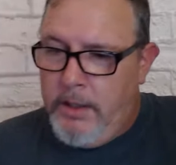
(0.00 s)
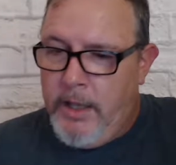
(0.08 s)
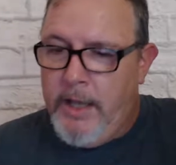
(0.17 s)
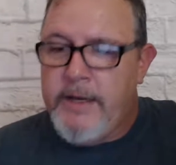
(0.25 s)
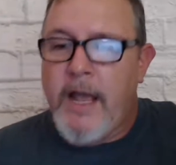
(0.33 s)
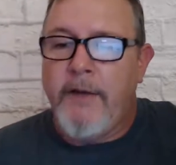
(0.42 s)

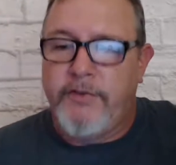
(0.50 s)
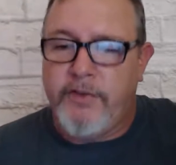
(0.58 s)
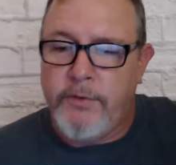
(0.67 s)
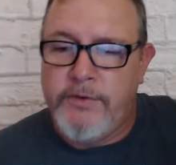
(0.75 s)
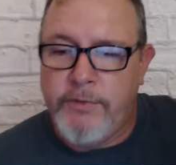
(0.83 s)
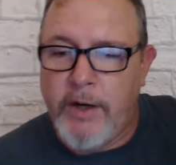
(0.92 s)
And yeah,
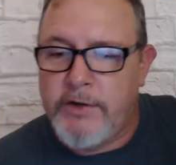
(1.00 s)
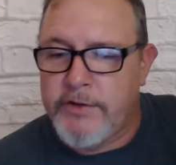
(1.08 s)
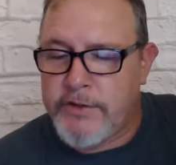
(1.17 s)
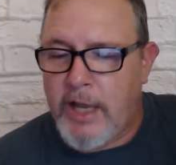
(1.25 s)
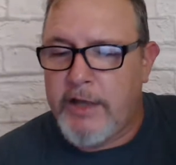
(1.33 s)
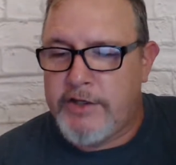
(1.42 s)
so
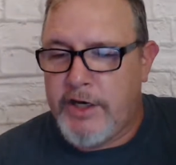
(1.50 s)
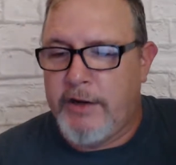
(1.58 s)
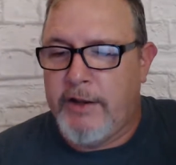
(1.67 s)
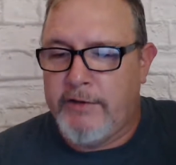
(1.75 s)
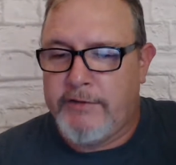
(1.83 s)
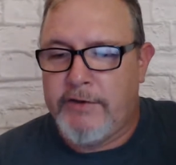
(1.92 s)
director's cut,
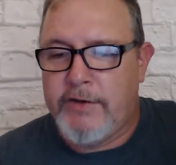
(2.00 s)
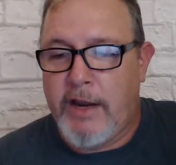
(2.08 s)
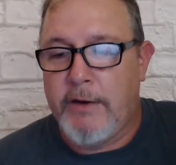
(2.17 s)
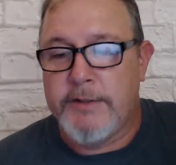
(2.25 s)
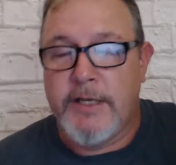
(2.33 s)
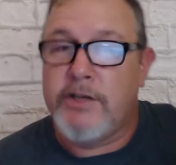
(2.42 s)
as
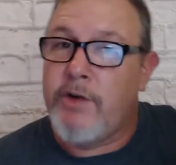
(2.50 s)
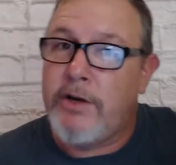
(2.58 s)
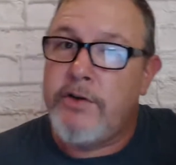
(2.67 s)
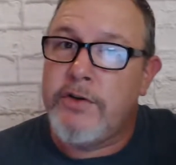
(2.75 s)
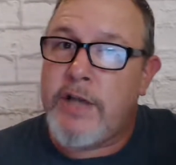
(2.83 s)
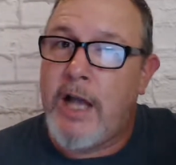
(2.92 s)
Carrie's saying,
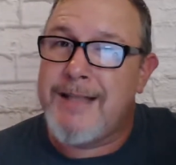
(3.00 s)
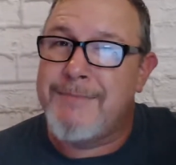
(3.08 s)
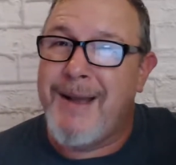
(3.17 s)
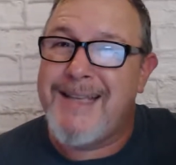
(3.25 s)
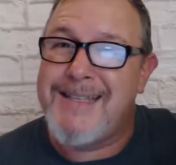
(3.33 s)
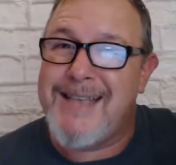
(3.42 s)
director's cut's
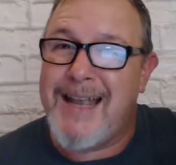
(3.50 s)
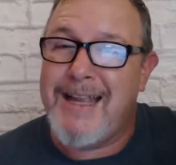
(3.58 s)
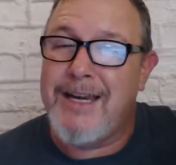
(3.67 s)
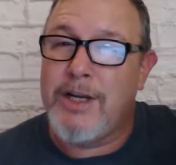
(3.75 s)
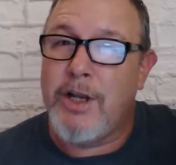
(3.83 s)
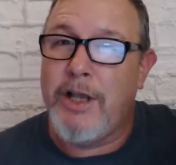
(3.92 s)
my
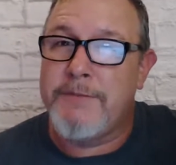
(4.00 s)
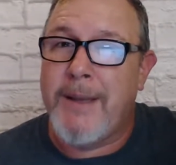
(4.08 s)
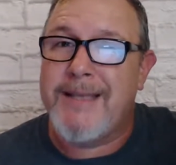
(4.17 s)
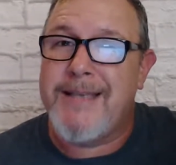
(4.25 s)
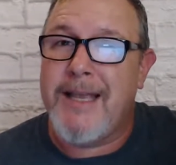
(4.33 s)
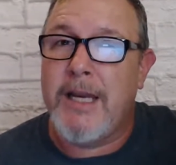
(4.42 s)
second
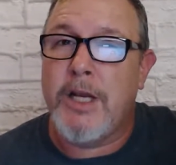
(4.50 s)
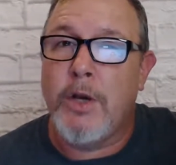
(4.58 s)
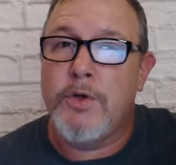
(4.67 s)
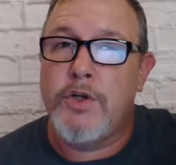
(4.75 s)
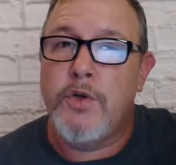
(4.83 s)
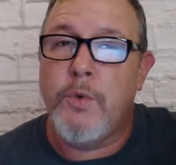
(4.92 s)

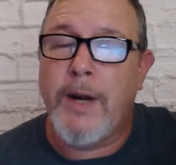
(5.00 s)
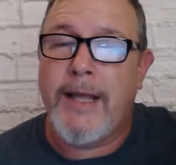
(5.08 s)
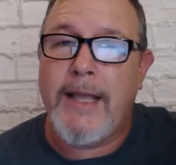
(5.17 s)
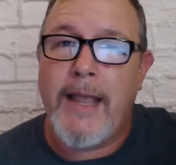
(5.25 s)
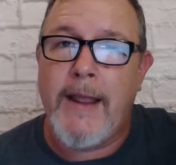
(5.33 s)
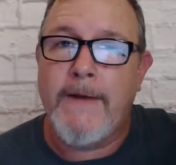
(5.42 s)
go-to when I
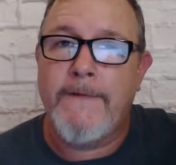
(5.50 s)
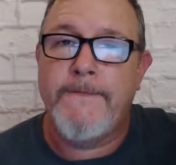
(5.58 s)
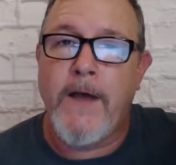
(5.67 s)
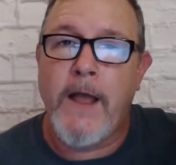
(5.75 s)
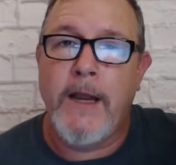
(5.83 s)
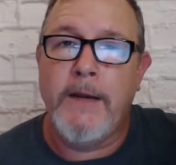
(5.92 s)
can't
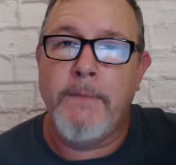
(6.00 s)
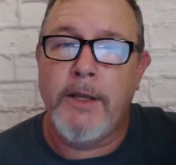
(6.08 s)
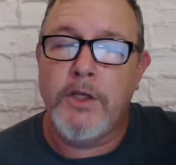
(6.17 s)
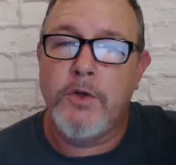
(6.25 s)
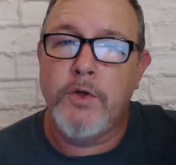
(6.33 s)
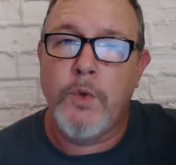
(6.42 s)
find my
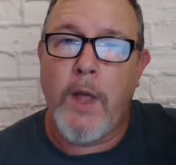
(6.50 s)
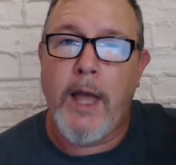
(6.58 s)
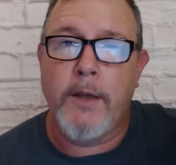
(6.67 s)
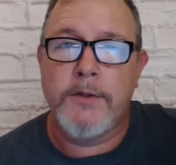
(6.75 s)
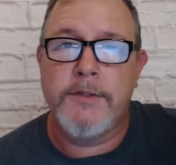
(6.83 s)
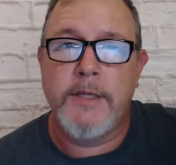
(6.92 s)
usual
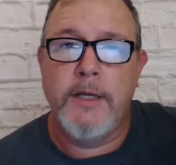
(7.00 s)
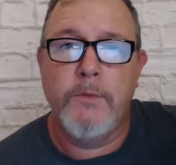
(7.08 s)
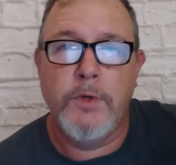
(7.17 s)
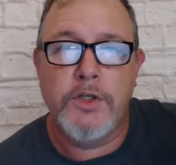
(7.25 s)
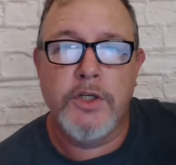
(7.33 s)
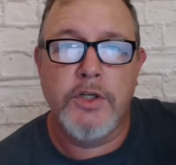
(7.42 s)
house in,
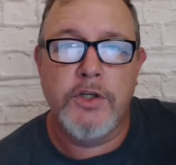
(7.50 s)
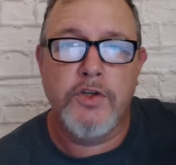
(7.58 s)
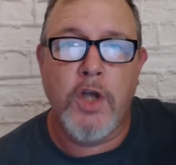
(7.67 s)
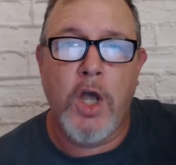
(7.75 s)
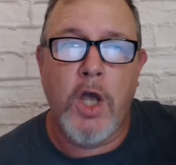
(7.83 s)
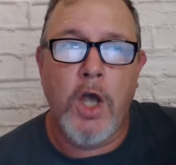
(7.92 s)
which is
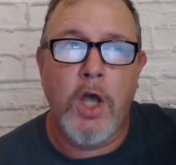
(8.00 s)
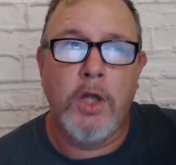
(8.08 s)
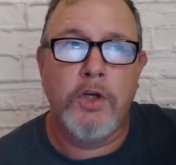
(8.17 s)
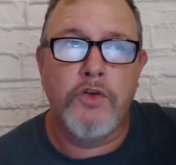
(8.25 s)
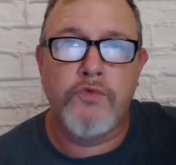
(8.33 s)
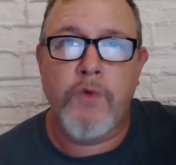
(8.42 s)

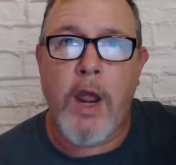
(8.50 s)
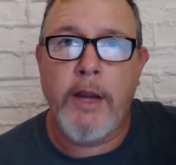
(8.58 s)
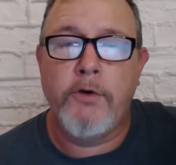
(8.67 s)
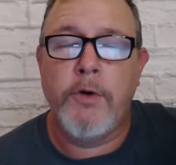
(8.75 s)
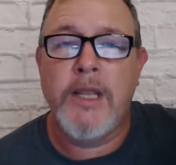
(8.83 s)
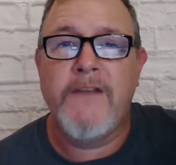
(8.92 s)
Dry
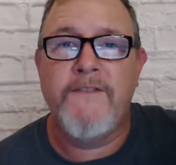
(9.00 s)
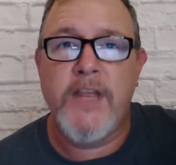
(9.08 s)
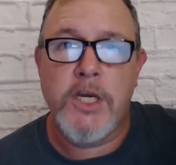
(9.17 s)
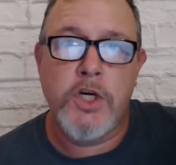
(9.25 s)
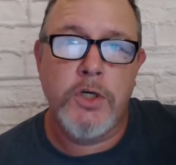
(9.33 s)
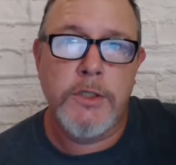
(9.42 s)
Creek
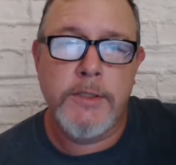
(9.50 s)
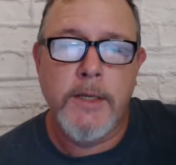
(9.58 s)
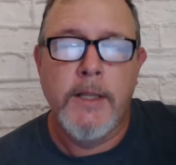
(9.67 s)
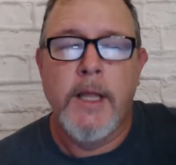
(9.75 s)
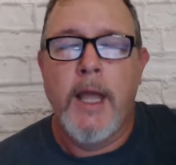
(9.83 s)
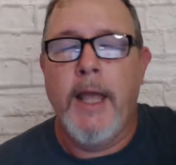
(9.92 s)
Vineyards.
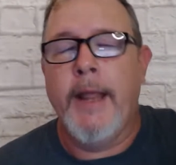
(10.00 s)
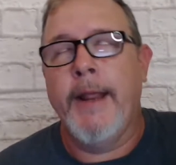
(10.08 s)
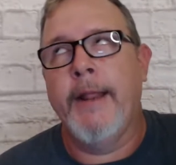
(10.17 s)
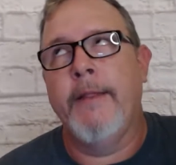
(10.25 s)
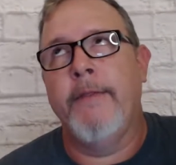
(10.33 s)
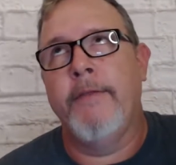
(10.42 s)

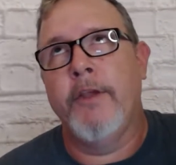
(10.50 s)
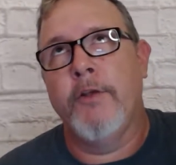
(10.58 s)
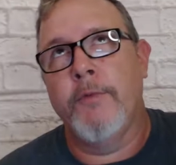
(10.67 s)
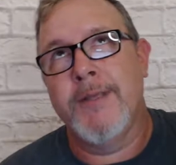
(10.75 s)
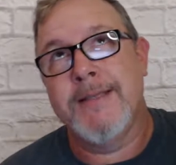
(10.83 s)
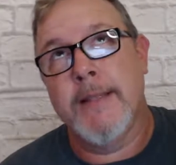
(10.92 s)
And the
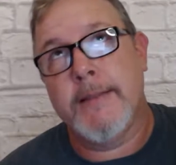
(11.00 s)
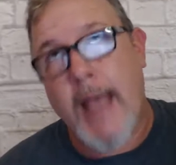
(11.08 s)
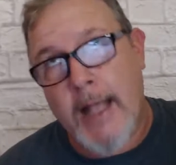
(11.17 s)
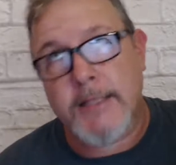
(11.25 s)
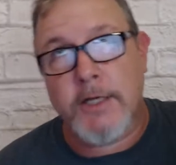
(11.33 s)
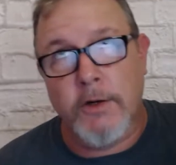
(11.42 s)
only reason that
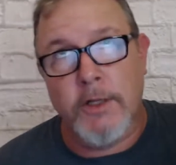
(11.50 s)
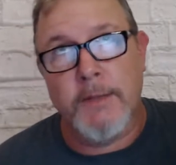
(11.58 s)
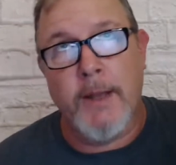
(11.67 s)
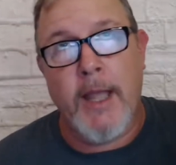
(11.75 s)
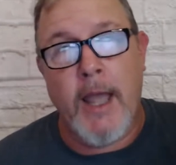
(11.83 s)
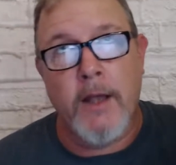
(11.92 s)
that's currently
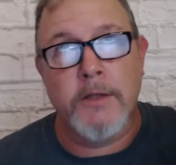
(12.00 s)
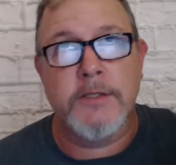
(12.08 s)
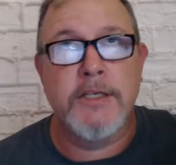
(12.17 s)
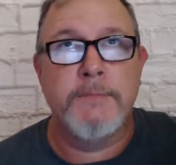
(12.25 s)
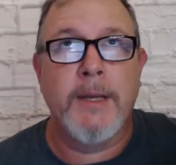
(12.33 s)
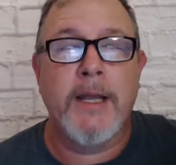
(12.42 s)
my house
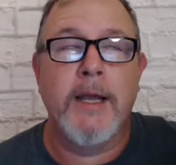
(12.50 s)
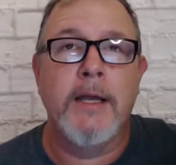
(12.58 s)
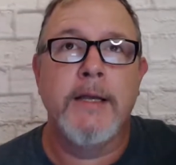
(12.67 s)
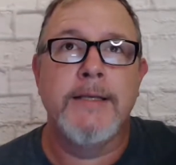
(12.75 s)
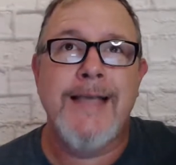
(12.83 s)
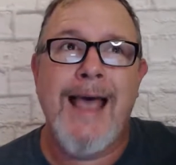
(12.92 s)
is
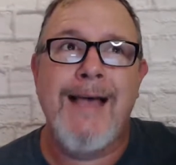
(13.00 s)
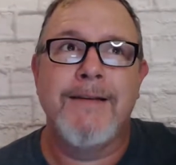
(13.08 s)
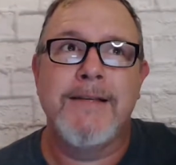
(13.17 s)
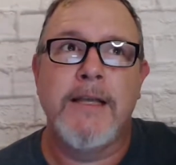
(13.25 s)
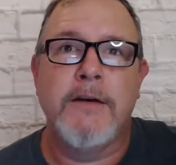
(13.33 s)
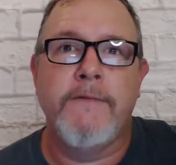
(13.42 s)
because
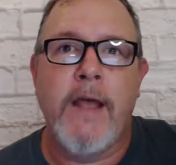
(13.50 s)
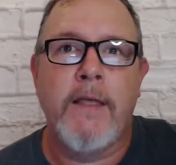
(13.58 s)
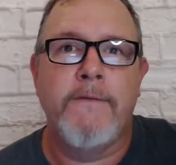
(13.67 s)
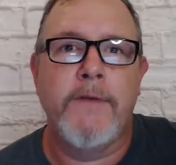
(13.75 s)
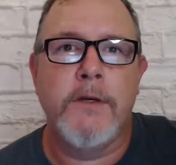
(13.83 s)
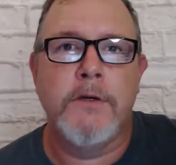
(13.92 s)
Alexander
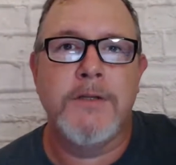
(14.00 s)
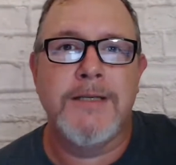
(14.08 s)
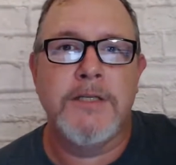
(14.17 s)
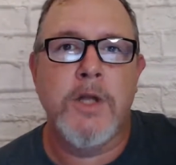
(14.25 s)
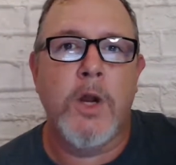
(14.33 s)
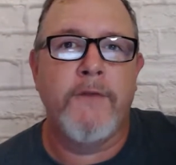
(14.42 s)
Valley Vineyards
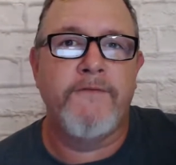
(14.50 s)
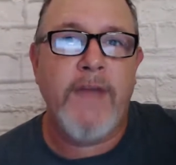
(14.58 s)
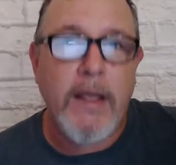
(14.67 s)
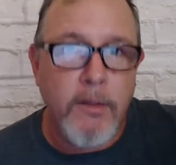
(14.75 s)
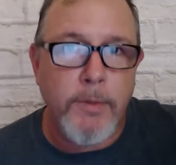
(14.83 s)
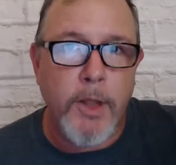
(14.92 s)
is not
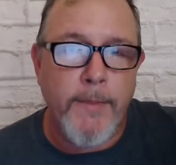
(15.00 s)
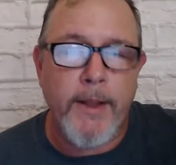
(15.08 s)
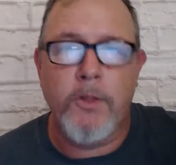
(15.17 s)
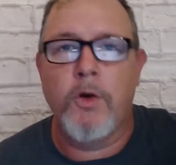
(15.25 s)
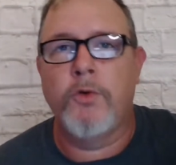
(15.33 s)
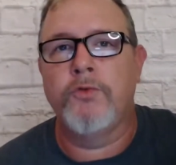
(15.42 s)
available at my
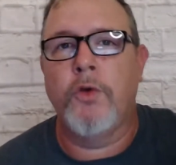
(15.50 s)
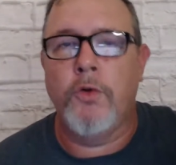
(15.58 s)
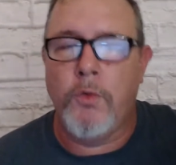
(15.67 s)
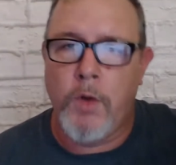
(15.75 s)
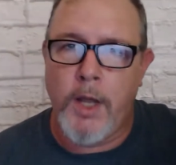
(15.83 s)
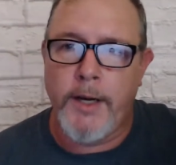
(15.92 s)
local
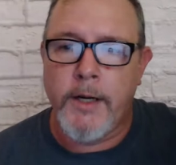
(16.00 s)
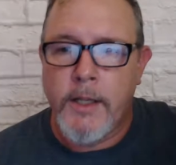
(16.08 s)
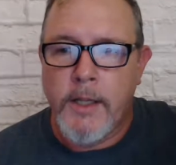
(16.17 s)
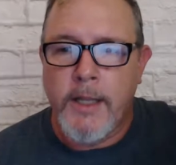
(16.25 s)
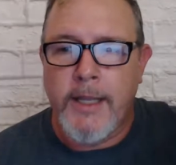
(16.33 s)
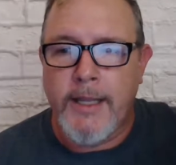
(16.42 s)
Total Wine.
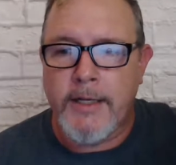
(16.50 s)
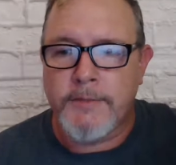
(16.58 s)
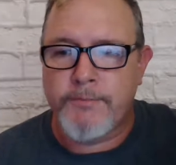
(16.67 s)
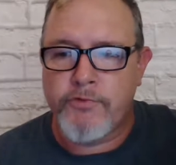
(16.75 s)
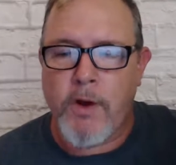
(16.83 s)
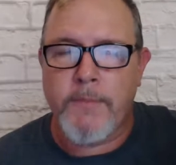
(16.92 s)
It is
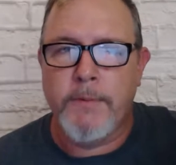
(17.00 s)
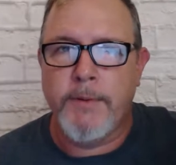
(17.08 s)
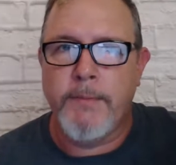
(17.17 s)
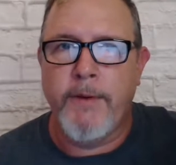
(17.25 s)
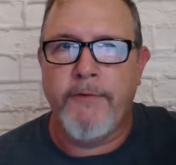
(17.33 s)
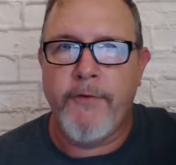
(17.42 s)

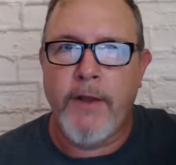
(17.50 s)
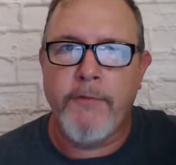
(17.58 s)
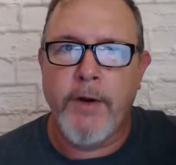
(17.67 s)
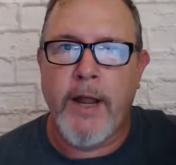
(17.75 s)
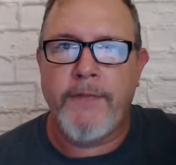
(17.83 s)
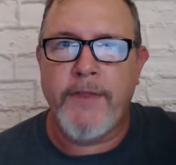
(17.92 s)
probably my
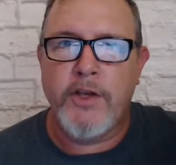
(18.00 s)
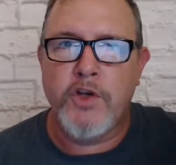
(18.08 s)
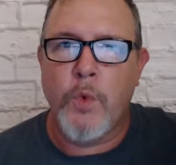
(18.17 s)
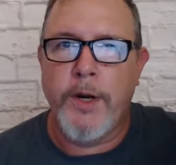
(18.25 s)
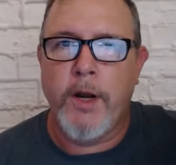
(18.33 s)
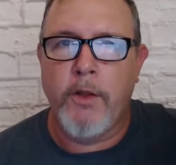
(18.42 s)
favorite at the
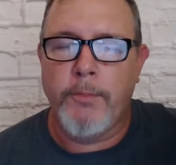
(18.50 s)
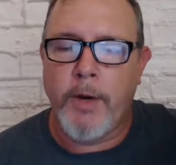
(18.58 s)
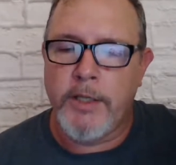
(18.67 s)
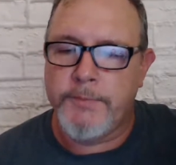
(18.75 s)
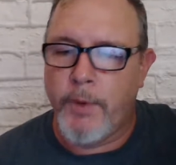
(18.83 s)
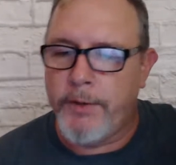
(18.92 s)
$20
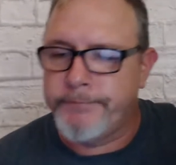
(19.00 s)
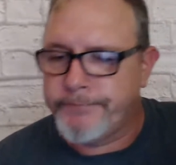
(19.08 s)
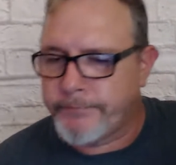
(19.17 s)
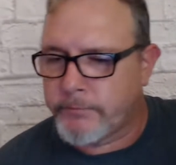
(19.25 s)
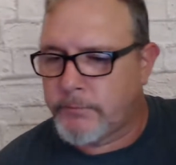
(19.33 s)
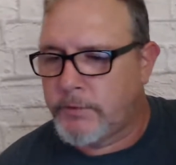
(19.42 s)
price point.
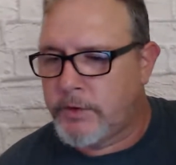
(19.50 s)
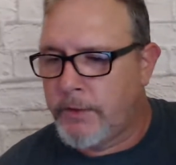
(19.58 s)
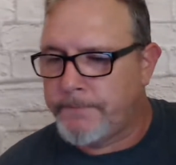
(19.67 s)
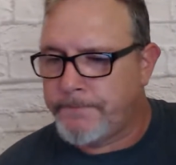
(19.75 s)
So,